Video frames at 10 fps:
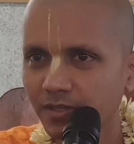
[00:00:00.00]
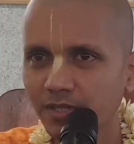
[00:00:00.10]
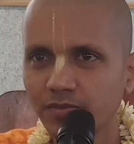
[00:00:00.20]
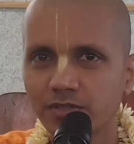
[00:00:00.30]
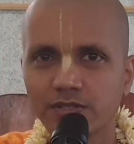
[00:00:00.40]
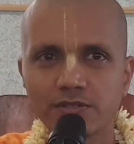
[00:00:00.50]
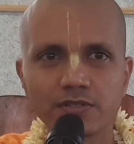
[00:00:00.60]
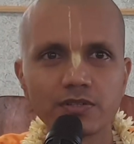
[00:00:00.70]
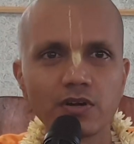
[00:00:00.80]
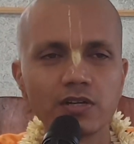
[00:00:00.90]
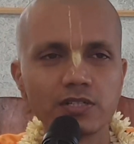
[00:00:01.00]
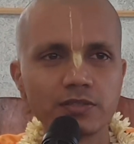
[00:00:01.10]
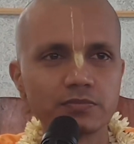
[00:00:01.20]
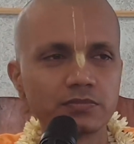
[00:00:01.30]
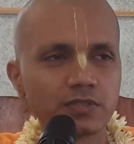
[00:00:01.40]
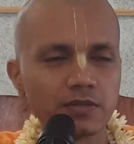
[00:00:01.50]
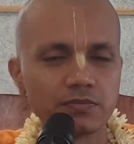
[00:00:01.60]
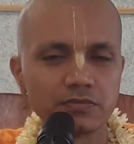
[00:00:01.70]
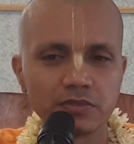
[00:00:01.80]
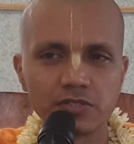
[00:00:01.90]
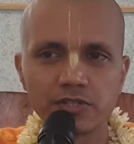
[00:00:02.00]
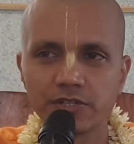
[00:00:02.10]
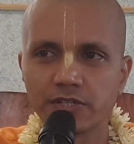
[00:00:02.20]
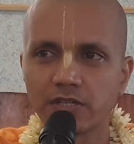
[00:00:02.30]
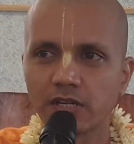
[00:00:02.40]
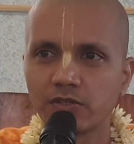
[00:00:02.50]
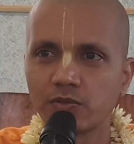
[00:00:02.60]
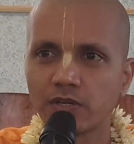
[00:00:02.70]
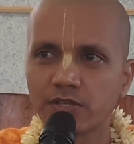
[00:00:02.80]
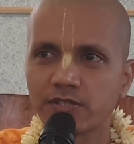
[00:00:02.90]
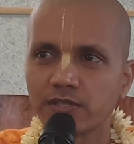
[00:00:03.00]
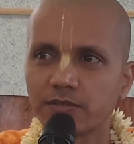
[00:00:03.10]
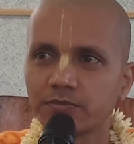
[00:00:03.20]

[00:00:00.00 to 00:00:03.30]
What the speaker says: If you just call them, come and sit here, I'll give a lecture.